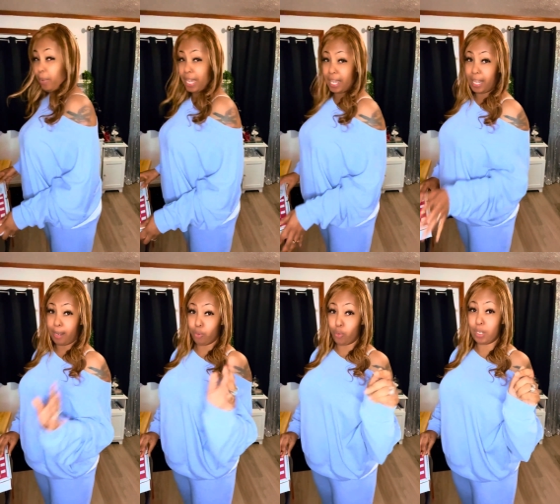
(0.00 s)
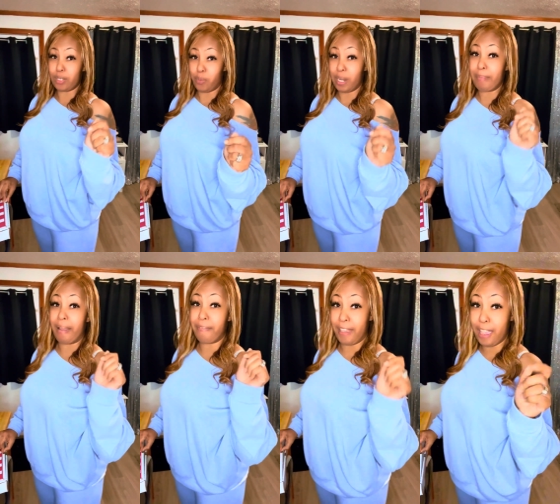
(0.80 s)
we ended up going to one of
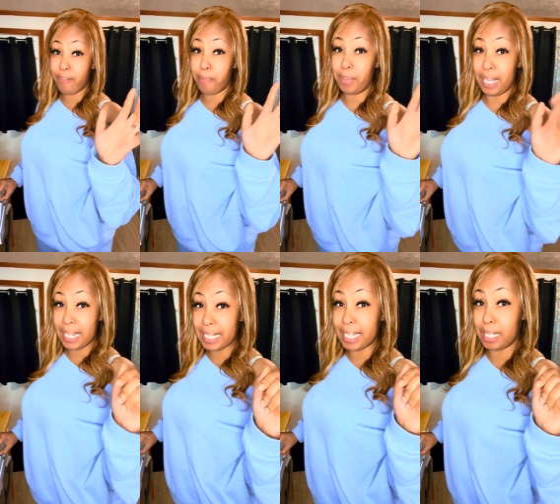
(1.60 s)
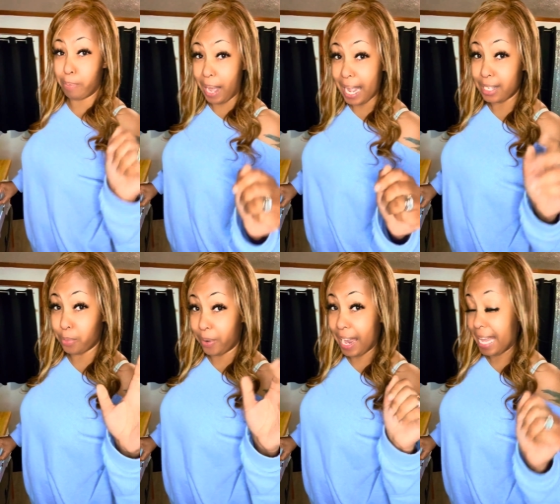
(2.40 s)
my favorite pizza
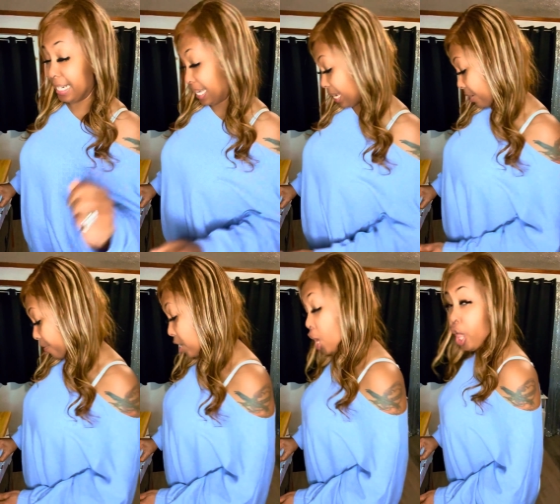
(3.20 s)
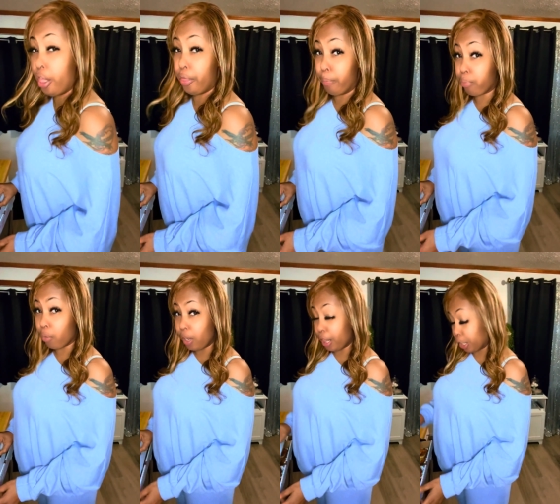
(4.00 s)
spots where I live, the
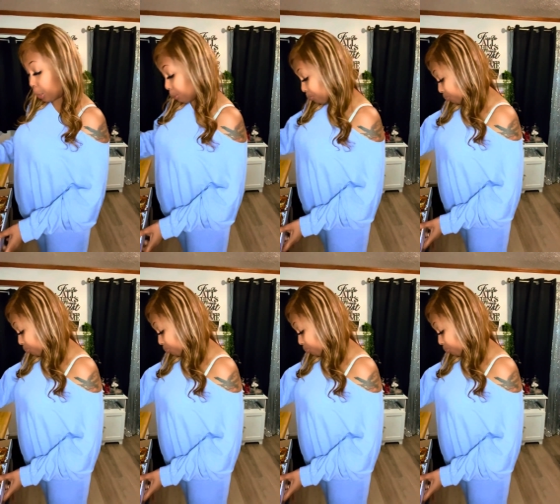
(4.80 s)
Broiler.